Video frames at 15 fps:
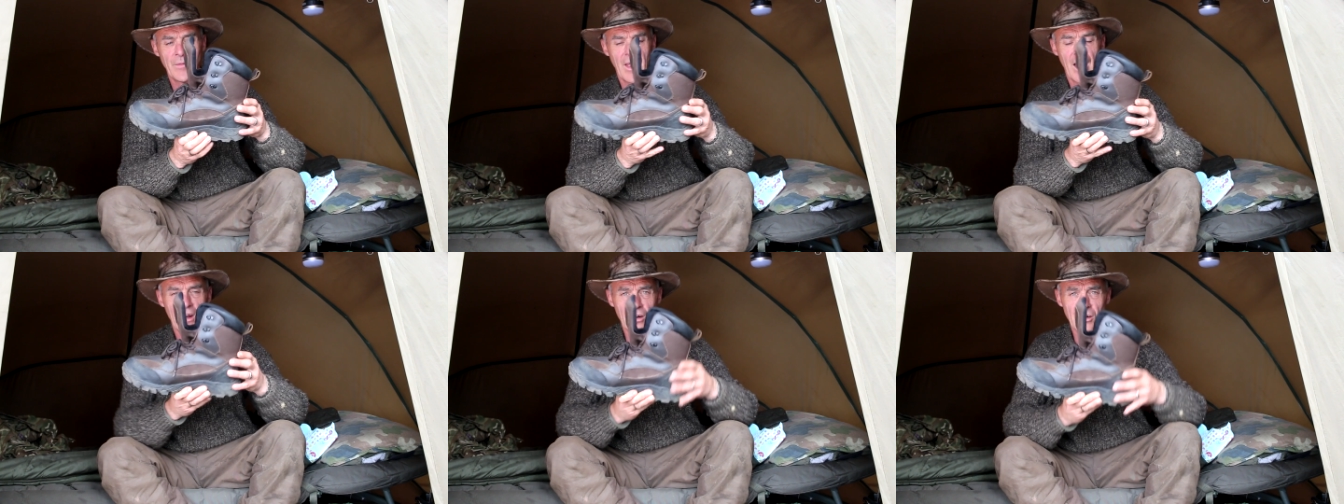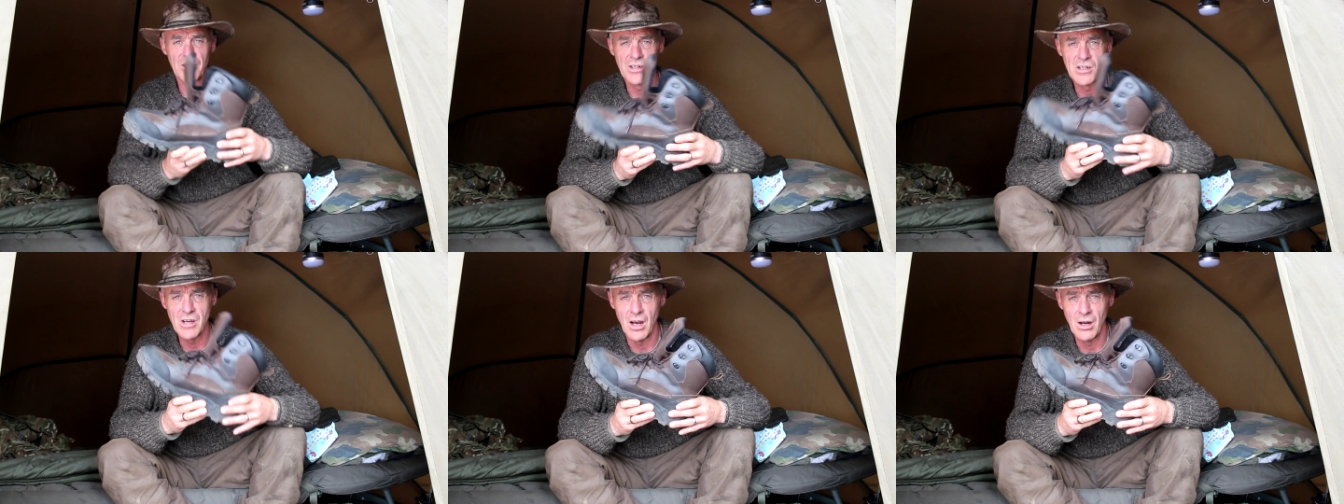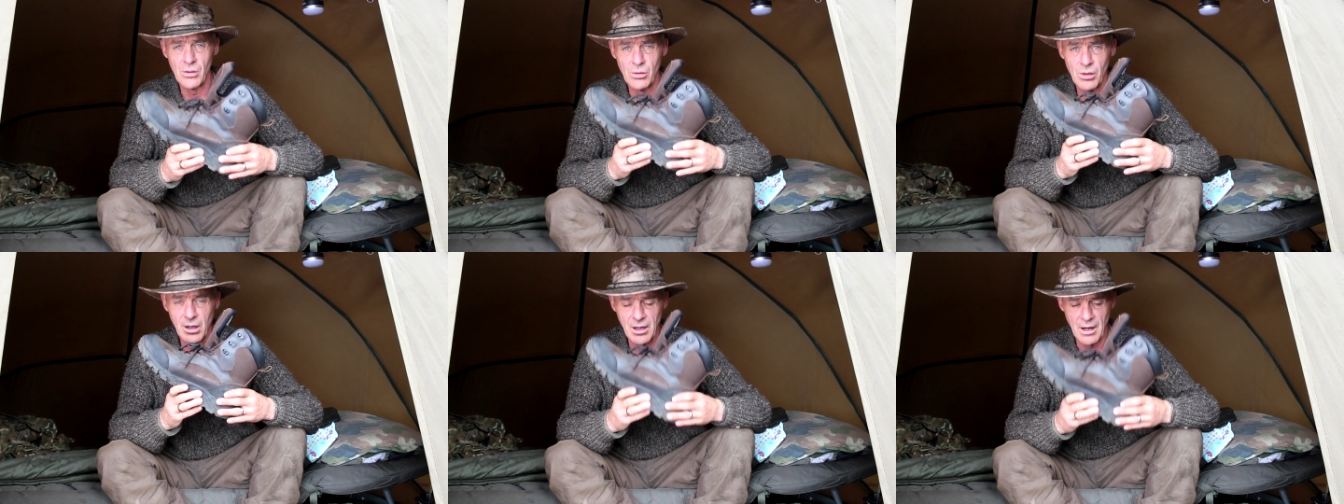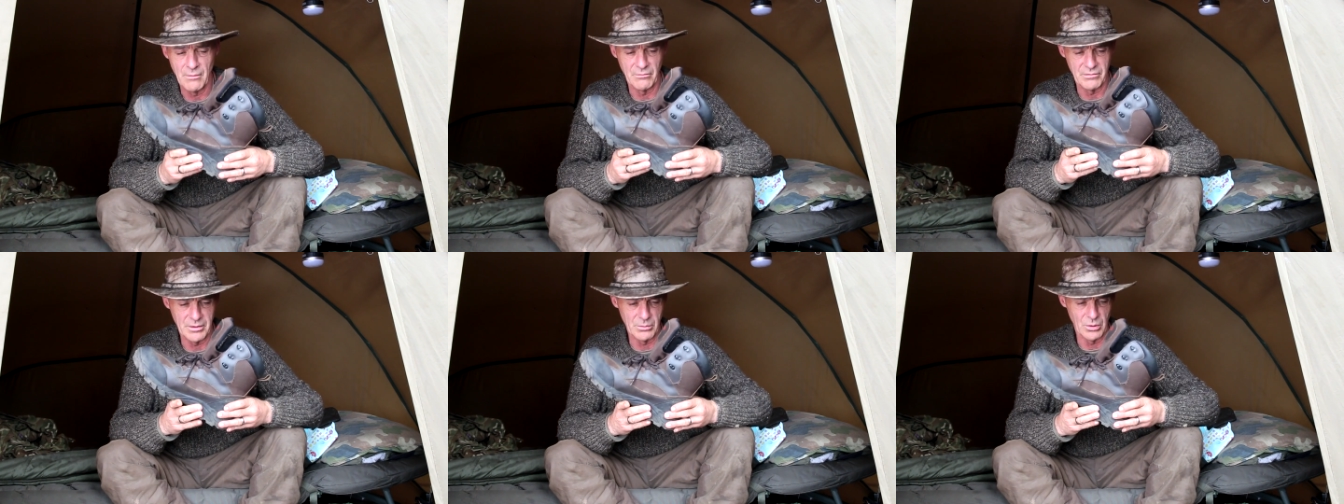They are so
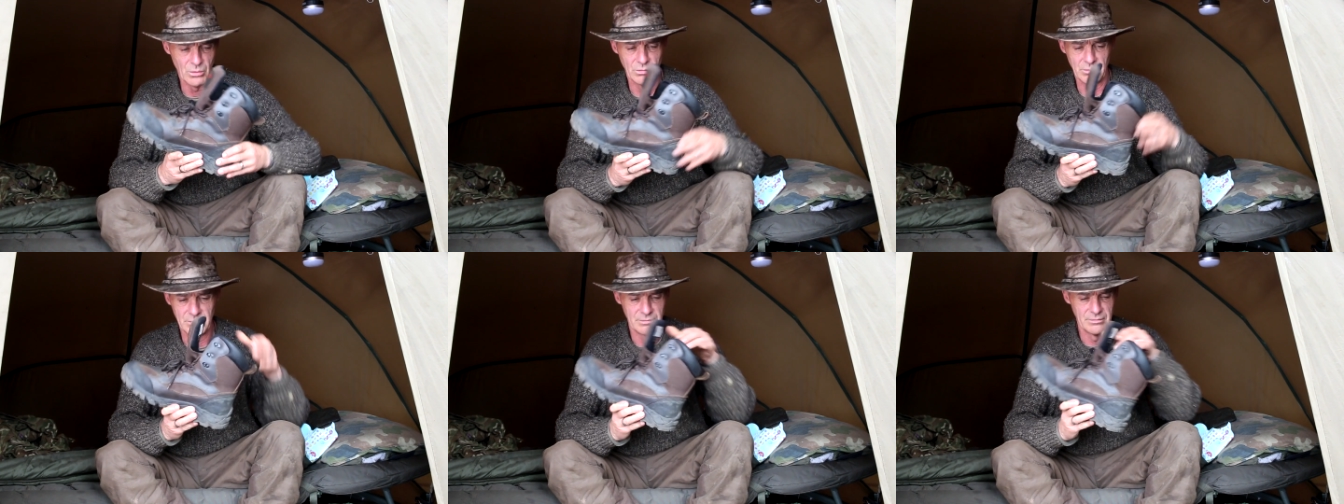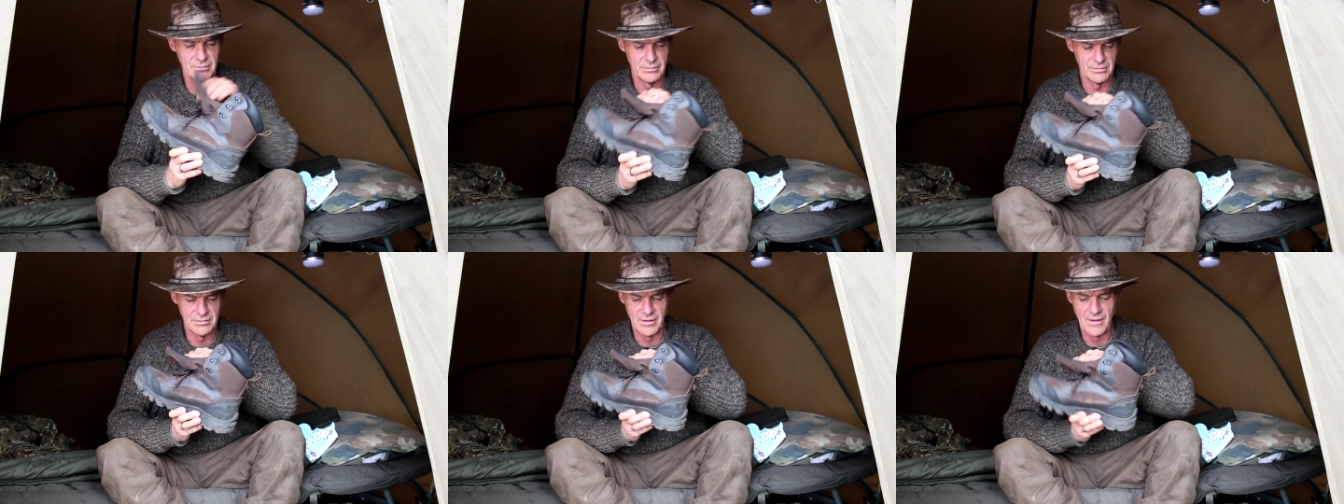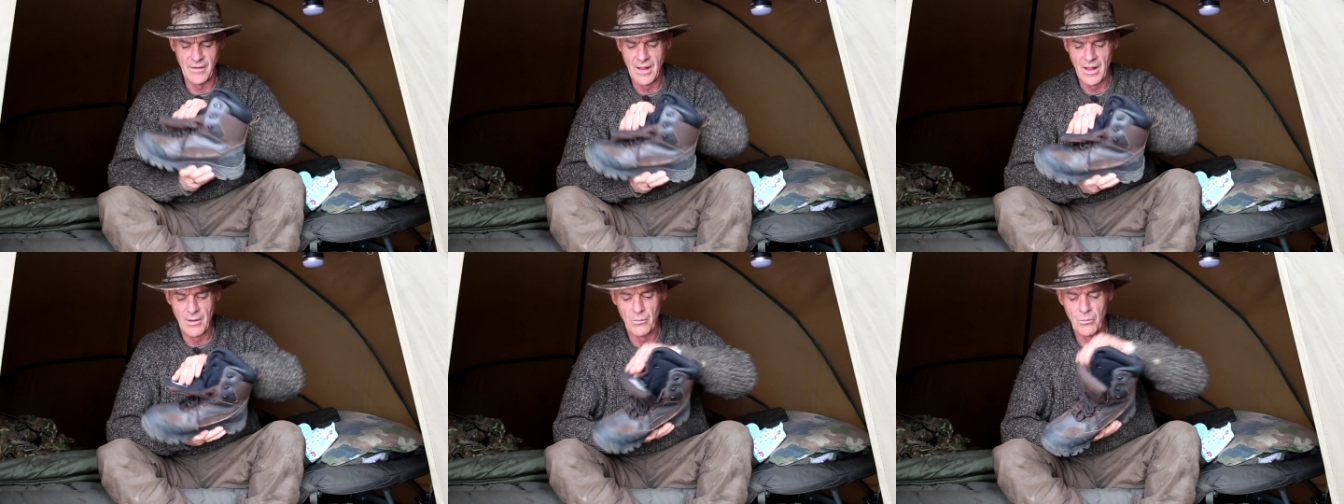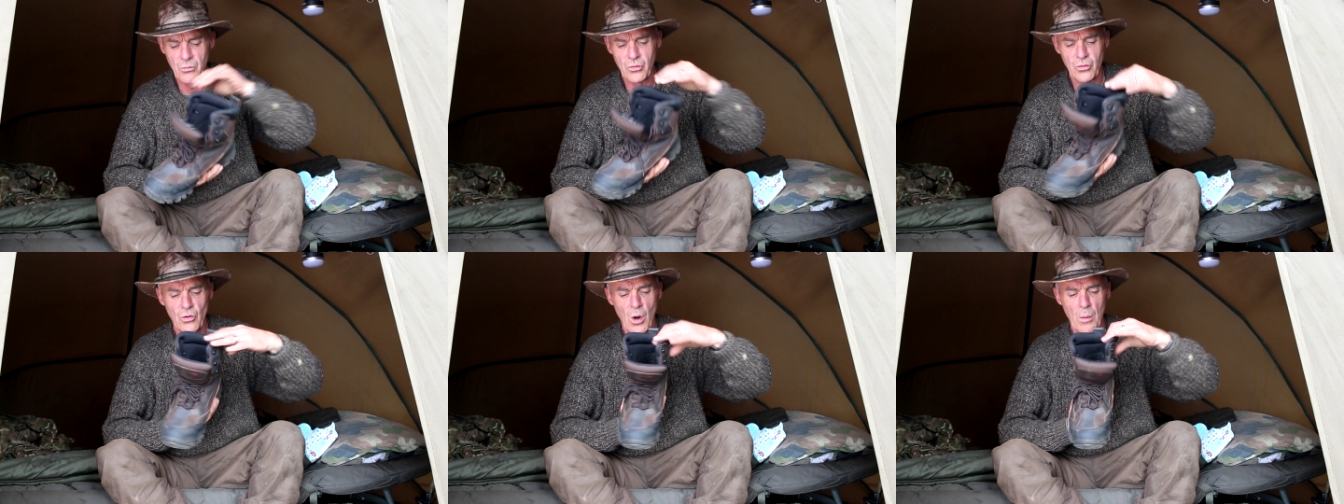comfortable.
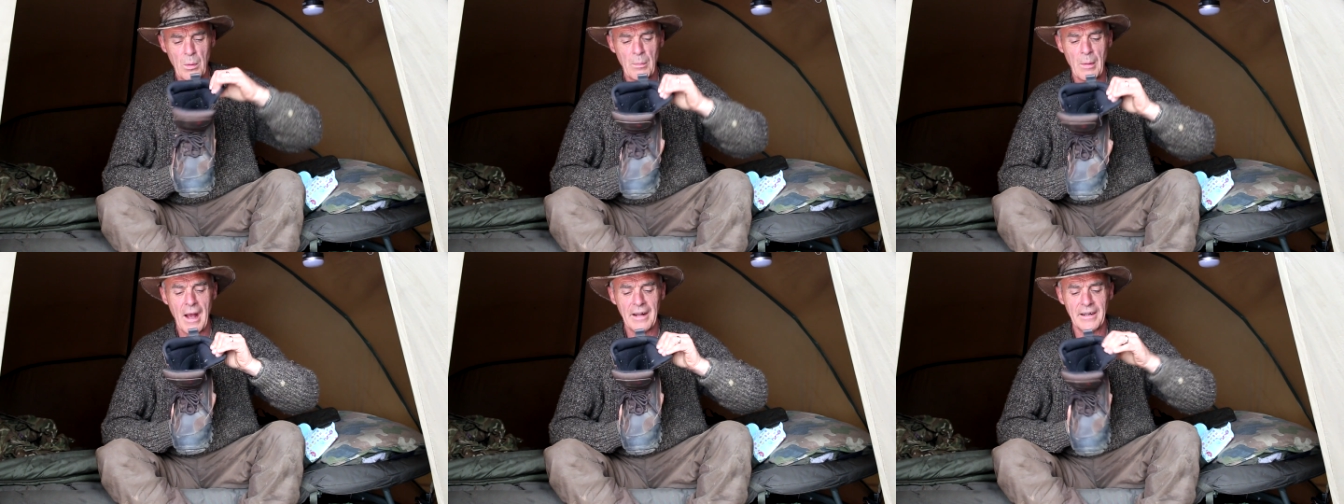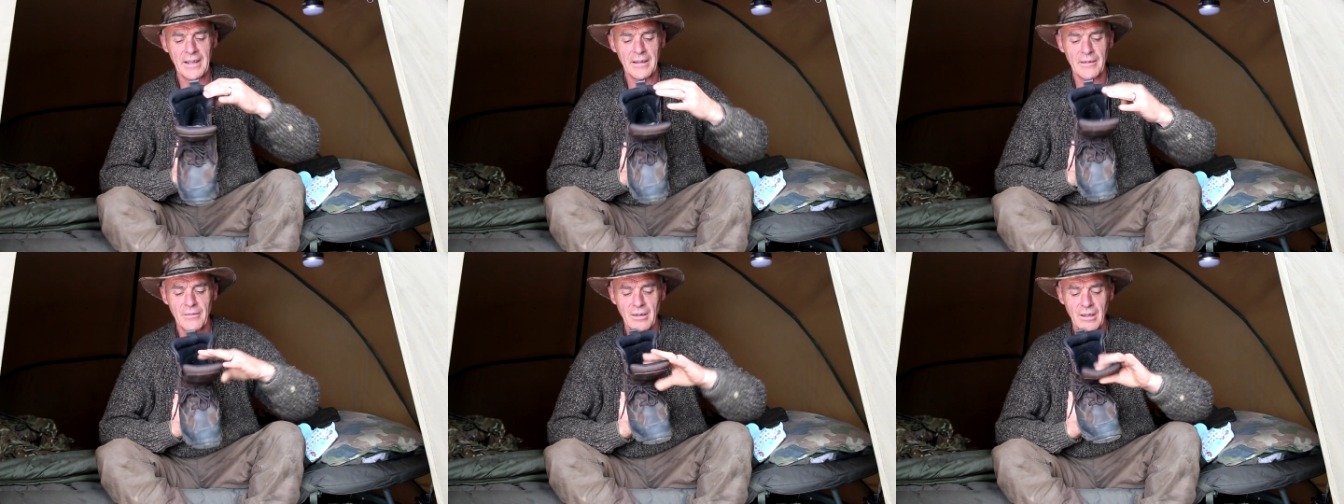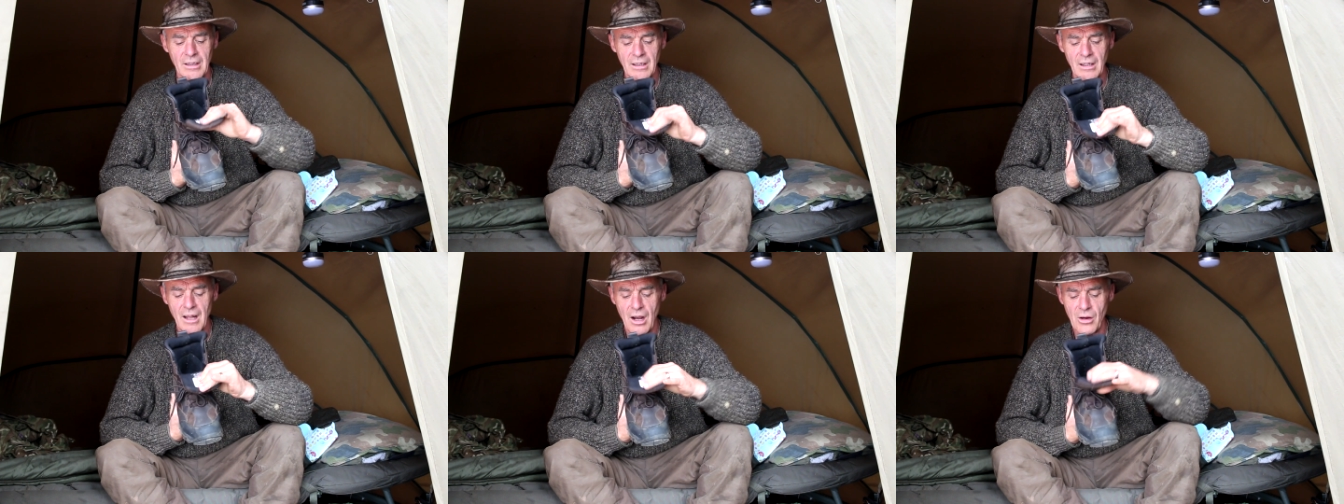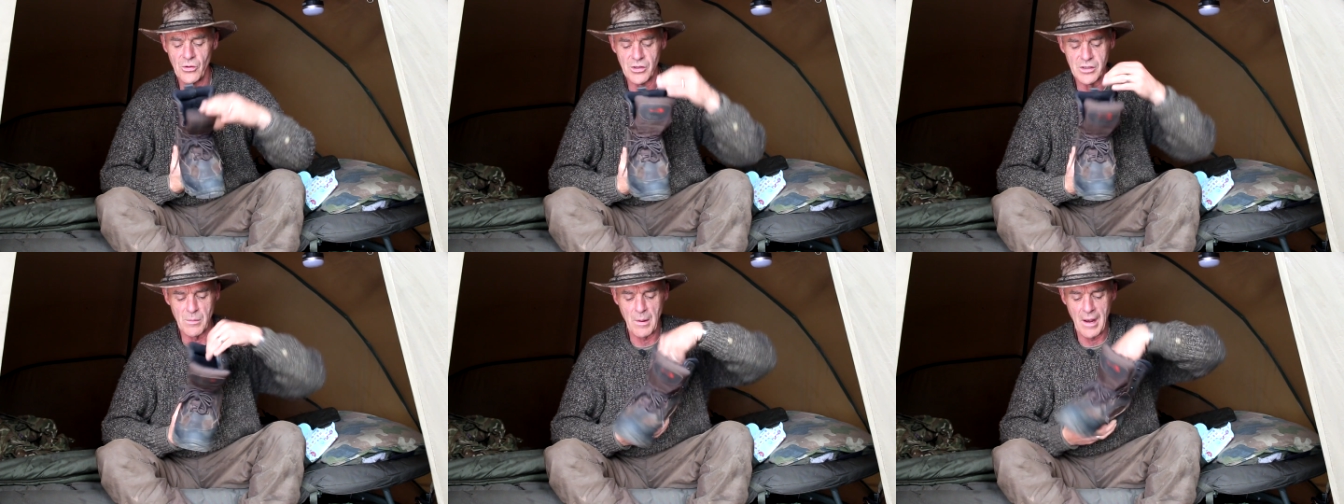Proper padded,
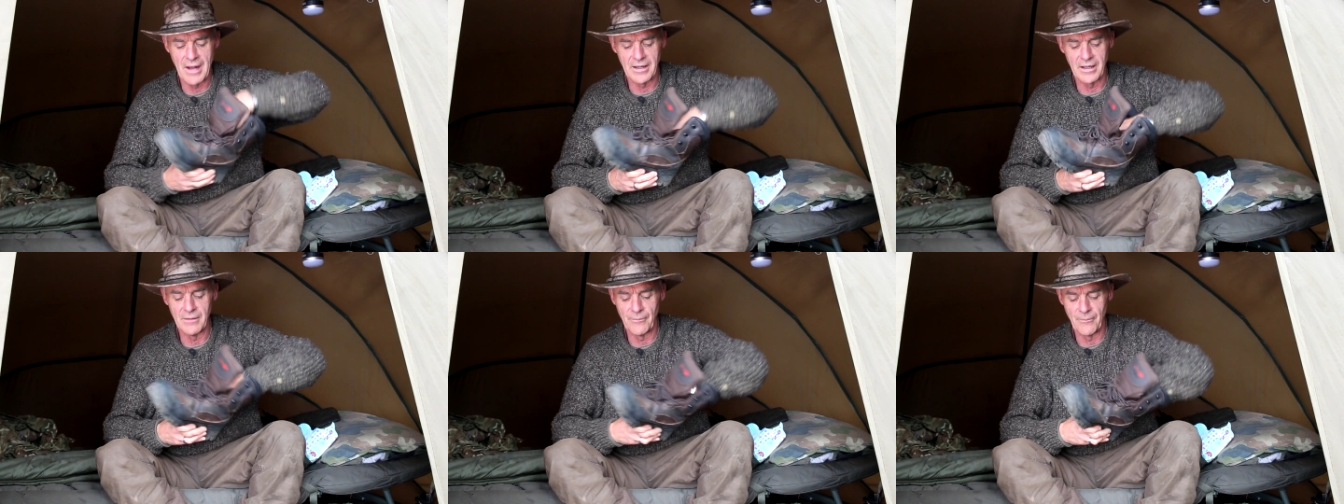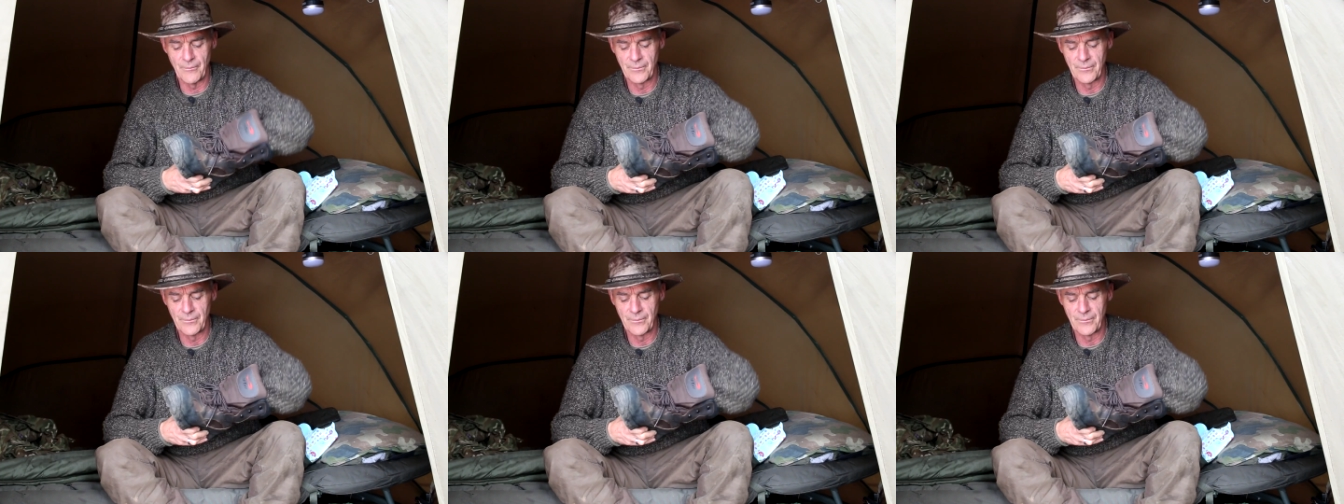loads of padding.